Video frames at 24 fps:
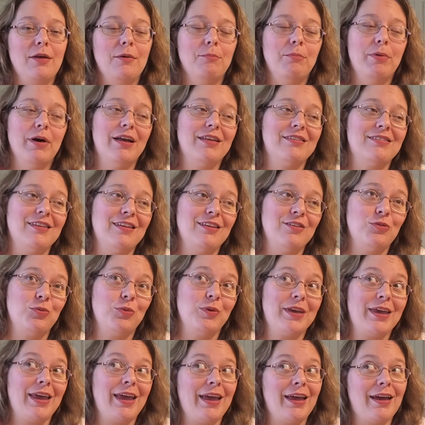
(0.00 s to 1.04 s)
But since we
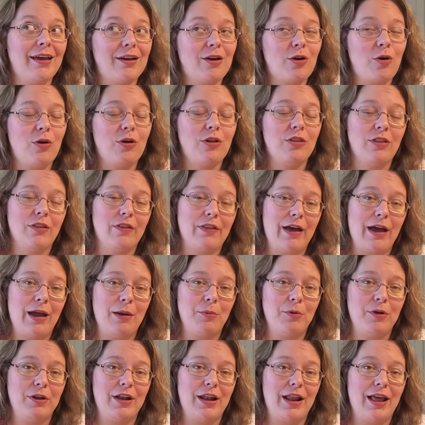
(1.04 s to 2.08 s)
can't go to the
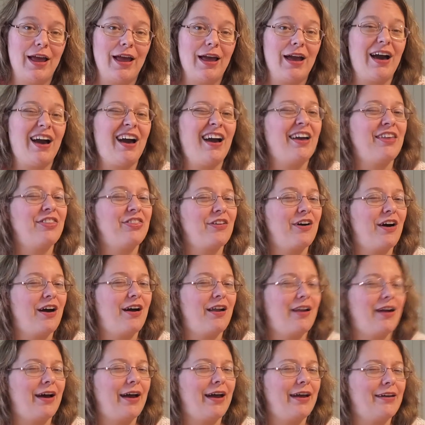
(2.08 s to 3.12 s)
library today, I
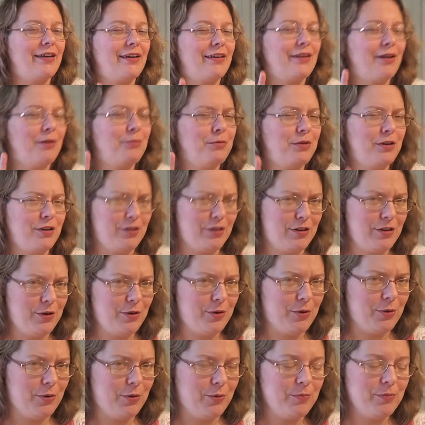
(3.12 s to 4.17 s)
thought I could come to
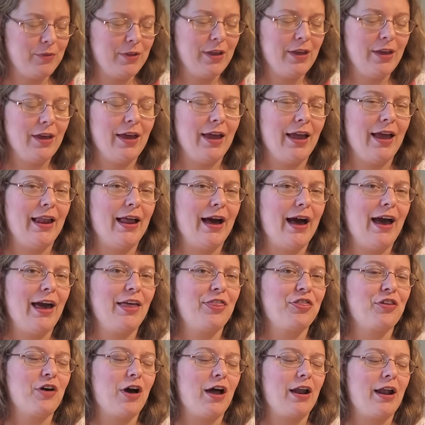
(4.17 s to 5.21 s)
you. And I
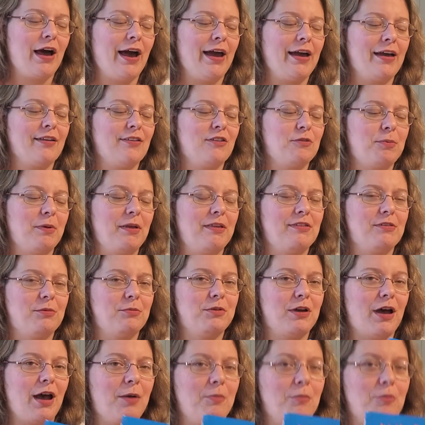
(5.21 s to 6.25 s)
thought I could spend some
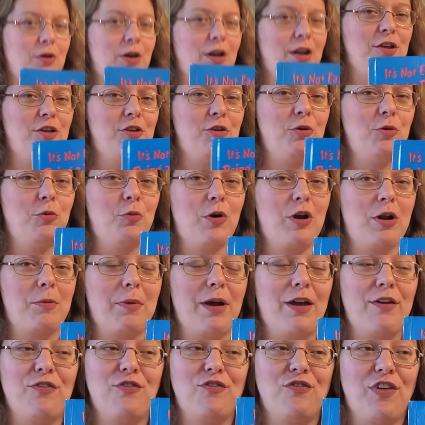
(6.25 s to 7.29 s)
time reading you one of
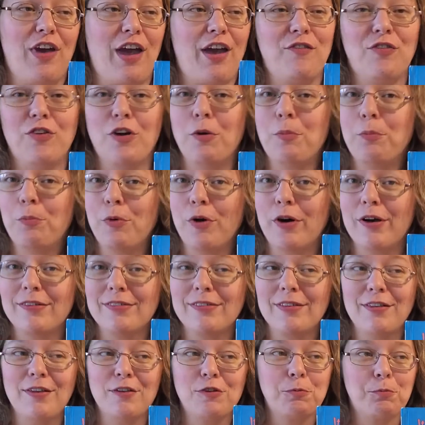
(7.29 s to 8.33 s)
my favorite
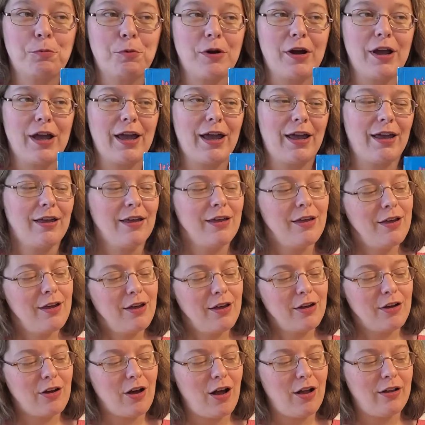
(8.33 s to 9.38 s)
books in the spring
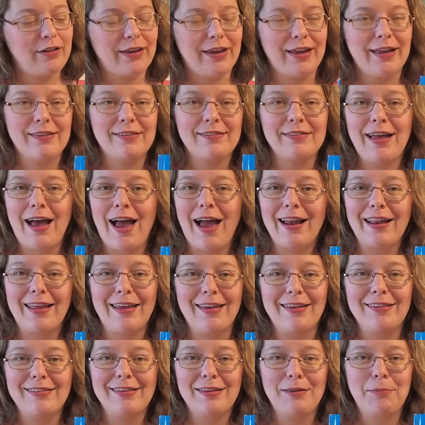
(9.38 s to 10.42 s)
called It's Not
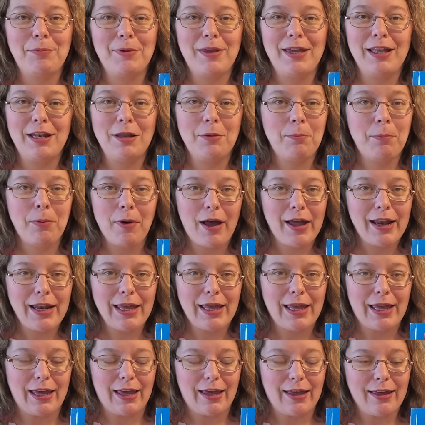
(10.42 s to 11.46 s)
Easy Being a
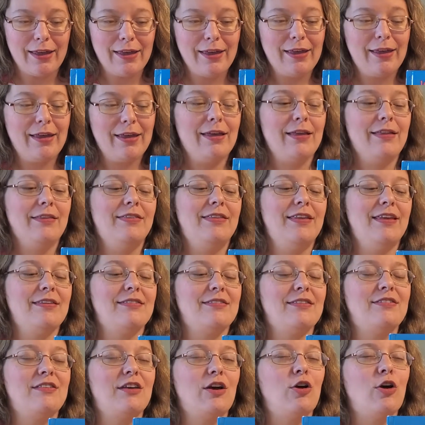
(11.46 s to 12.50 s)
Bunny. This
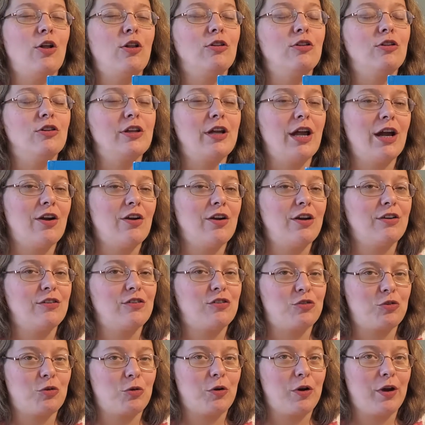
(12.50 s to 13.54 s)
is a hilarious
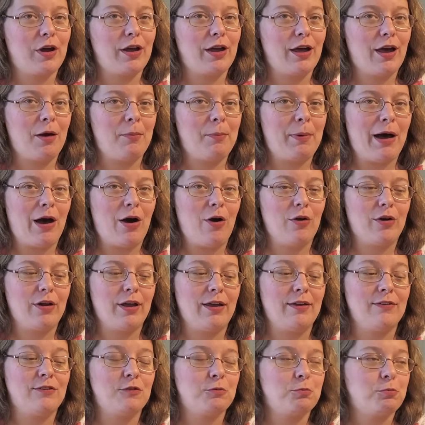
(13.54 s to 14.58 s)
story about
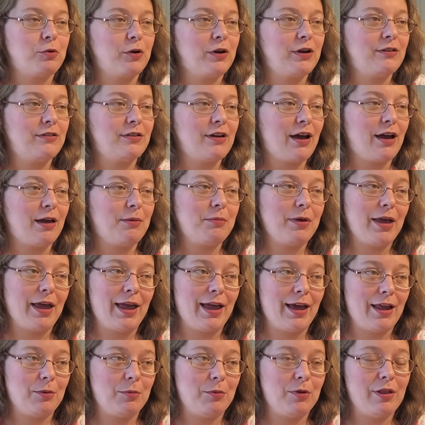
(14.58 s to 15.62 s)
a springtime
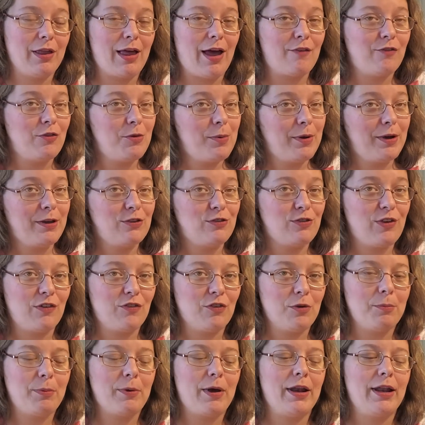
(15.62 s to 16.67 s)
animal, everybody's
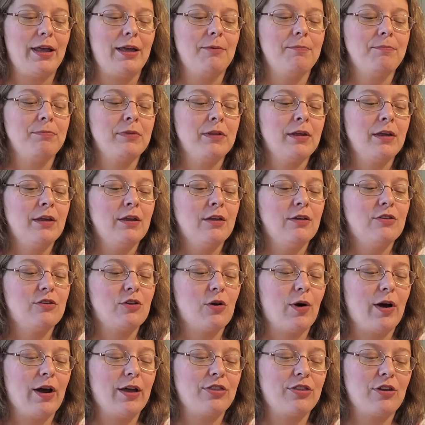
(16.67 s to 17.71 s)
favorite bunny.
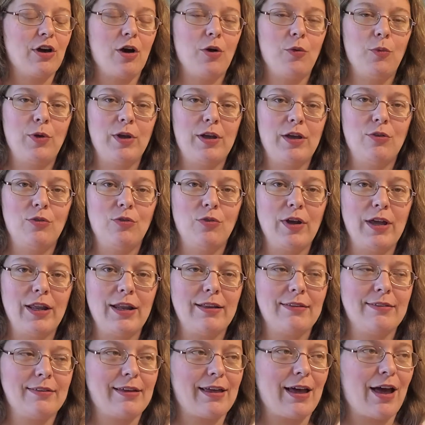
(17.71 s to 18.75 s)
So I thought we could read
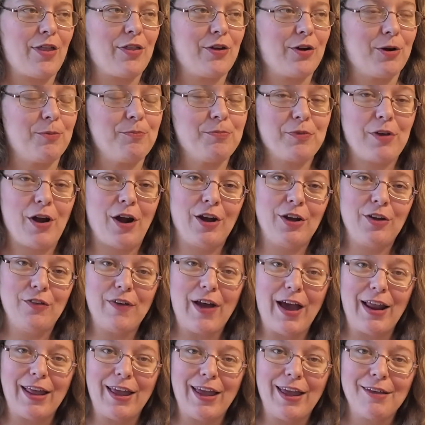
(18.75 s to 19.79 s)
it together. Are you
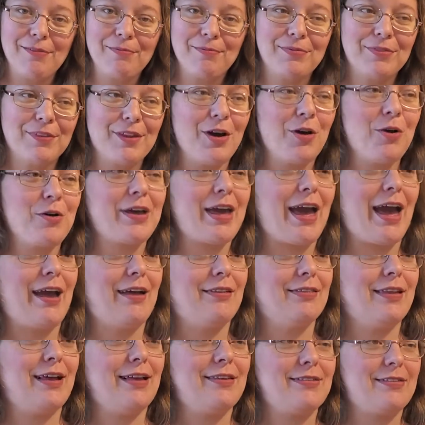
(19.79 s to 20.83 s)
ready?
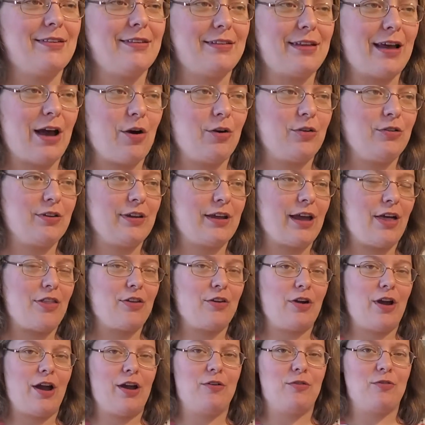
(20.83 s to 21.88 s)
Okay, let's sit down
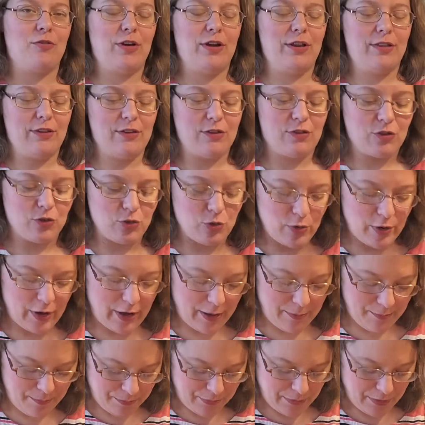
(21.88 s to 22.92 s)
together and read the story.